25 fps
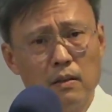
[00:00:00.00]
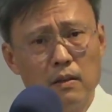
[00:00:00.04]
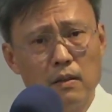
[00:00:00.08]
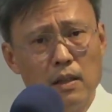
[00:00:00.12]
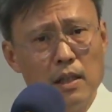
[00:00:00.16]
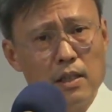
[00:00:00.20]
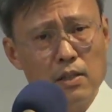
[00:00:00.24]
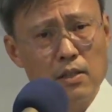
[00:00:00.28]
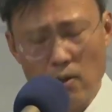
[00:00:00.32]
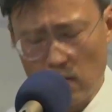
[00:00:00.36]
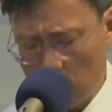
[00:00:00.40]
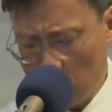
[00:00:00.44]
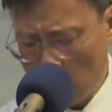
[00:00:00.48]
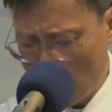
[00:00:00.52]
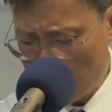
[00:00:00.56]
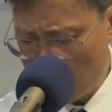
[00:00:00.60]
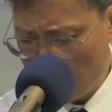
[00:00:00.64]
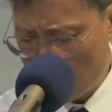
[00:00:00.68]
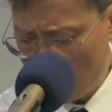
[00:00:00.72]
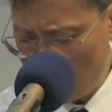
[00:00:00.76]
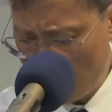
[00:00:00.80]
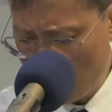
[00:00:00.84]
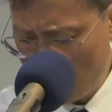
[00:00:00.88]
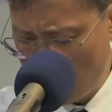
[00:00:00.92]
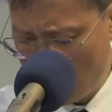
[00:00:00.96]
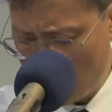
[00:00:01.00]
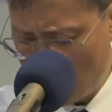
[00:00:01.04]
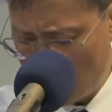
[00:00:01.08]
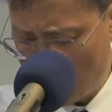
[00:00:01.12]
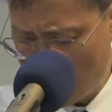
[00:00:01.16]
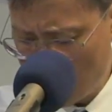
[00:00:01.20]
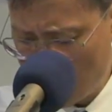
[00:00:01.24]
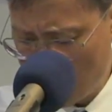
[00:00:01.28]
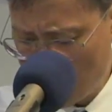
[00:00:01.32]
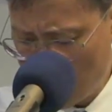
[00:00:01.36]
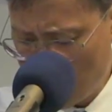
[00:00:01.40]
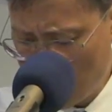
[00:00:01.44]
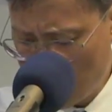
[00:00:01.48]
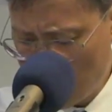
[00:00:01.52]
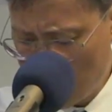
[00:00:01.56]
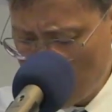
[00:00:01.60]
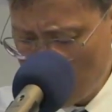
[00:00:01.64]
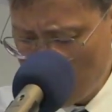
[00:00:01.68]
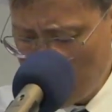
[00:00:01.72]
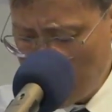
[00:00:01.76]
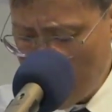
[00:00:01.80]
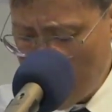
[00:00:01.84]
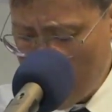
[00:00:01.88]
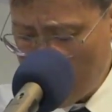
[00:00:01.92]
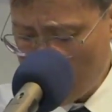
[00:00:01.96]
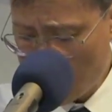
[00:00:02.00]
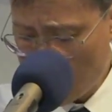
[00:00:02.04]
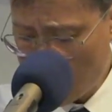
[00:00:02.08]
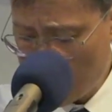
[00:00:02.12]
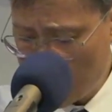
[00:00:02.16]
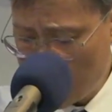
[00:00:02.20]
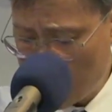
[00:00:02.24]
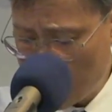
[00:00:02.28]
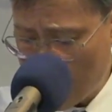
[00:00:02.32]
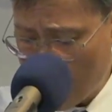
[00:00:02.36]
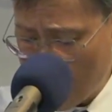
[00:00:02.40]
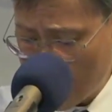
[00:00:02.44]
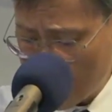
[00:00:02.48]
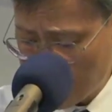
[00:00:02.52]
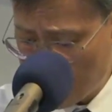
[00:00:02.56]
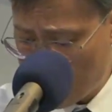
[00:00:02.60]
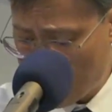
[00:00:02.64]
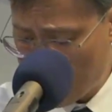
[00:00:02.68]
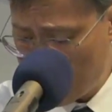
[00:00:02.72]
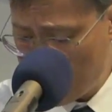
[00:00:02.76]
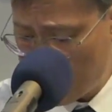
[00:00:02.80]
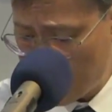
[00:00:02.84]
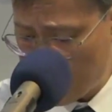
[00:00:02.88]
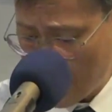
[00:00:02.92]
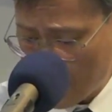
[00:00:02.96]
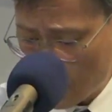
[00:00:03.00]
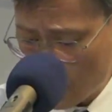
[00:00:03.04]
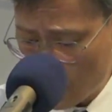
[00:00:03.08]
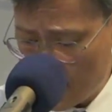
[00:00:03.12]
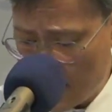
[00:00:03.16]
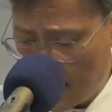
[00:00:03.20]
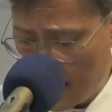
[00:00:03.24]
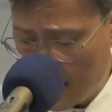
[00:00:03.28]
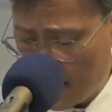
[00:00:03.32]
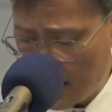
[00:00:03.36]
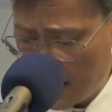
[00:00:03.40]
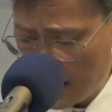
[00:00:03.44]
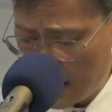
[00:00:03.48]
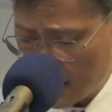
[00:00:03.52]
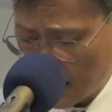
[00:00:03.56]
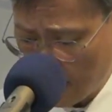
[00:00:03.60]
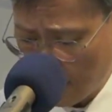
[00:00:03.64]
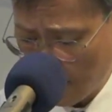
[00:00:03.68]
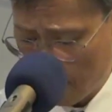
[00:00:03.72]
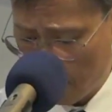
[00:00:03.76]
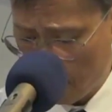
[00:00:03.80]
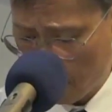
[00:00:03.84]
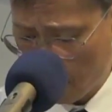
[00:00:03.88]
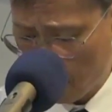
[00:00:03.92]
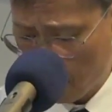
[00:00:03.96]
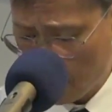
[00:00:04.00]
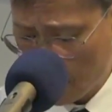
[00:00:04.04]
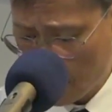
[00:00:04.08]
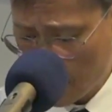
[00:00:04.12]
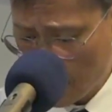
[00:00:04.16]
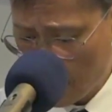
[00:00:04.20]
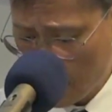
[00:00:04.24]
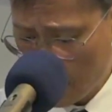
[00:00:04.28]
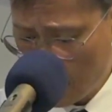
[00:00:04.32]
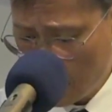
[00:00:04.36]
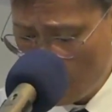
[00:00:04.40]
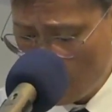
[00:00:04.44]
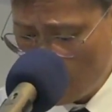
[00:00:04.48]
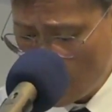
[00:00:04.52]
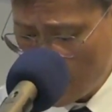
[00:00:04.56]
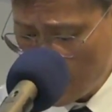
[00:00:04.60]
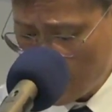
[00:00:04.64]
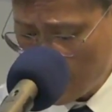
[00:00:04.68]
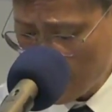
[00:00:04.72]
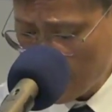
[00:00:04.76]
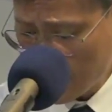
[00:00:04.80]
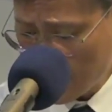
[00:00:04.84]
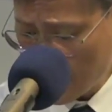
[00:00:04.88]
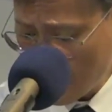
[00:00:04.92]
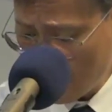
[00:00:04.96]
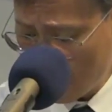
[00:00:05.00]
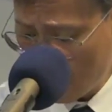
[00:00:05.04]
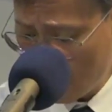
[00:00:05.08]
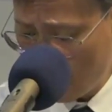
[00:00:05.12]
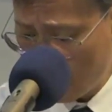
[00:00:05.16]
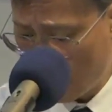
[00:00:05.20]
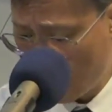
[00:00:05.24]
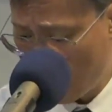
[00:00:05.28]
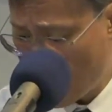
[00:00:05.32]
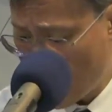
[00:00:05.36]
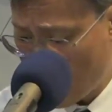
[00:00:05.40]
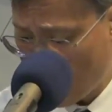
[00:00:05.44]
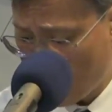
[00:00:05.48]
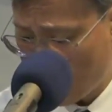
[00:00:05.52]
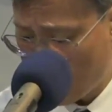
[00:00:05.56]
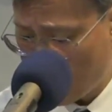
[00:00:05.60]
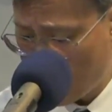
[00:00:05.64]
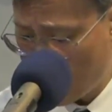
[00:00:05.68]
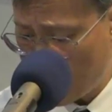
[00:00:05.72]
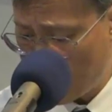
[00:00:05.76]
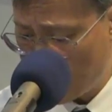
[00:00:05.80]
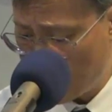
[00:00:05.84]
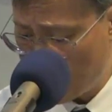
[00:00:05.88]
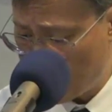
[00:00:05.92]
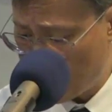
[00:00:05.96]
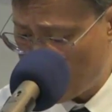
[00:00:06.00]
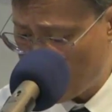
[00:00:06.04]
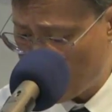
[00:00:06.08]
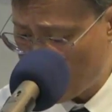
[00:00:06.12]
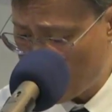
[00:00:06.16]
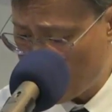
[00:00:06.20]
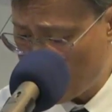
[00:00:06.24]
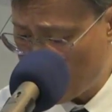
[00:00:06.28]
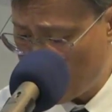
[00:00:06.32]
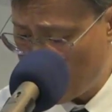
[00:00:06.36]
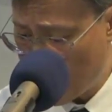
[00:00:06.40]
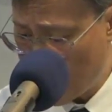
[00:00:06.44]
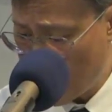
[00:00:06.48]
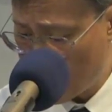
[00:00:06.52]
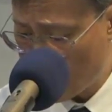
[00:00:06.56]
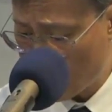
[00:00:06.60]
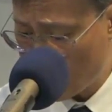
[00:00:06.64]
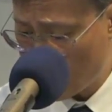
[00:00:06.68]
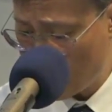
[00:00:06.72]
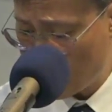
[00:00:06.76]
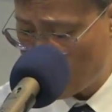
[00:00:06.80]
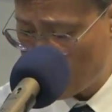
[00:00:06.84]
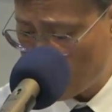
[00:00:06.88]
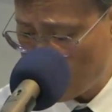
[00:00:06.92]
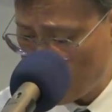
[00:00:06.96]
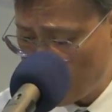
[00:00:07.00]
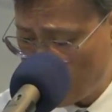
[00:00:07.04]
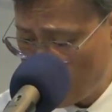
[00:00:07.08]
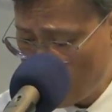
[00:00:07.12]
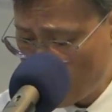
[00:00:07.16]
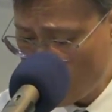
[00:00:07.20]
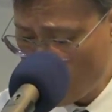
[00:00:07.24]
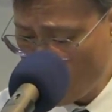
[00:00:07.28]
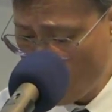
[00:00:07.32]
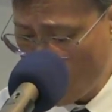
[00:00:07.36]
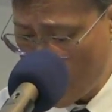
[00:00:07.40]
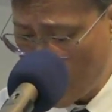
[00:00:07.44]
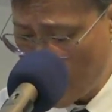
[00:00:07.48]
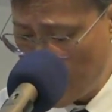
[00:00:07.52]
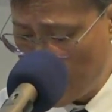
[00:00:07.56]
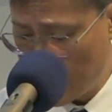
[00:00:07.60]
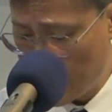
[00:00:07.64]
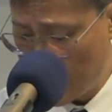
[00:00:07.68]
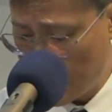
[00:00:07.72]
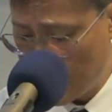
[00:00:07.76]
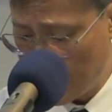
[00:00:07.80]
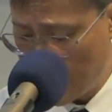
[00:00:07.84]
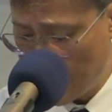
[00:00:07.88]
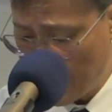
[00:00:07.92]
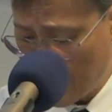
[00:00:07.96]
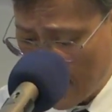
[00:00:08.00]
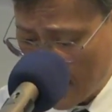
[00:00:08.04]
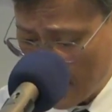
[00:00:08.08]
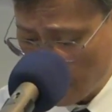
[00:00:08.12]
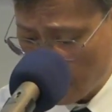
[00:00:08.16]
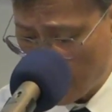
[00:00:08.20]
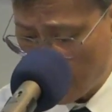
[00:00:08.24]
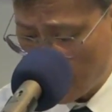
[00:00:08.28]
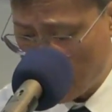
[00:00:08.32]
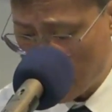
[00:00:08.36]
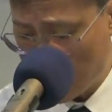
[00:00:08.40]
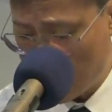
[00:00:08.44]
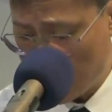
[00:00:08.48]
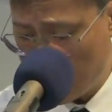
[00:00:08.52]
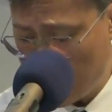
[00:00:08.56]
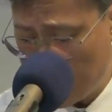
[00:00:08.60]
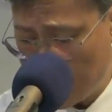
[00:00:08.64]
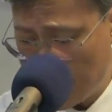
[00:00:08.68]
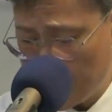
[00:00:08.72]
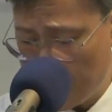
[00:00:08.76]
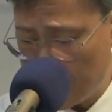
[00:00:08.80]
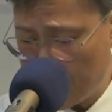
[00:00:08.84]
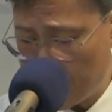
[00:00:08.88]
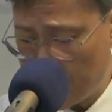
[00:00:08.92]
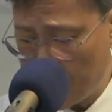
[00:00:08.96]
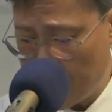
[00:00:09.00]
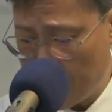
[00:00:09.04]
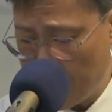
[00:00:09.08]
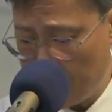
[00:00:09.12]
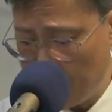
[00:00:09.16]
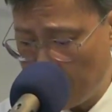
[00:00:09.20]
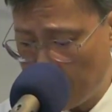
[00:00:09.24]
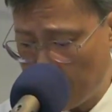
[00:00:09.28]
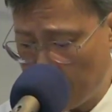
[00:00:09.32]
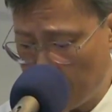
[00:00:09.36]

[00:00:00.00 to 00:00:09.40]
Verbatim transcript: It's all not true. The actually answer is actually here. Jesus loved Martha and her sister and Lazarus. So when he heard that Lazarus was sick, he stayed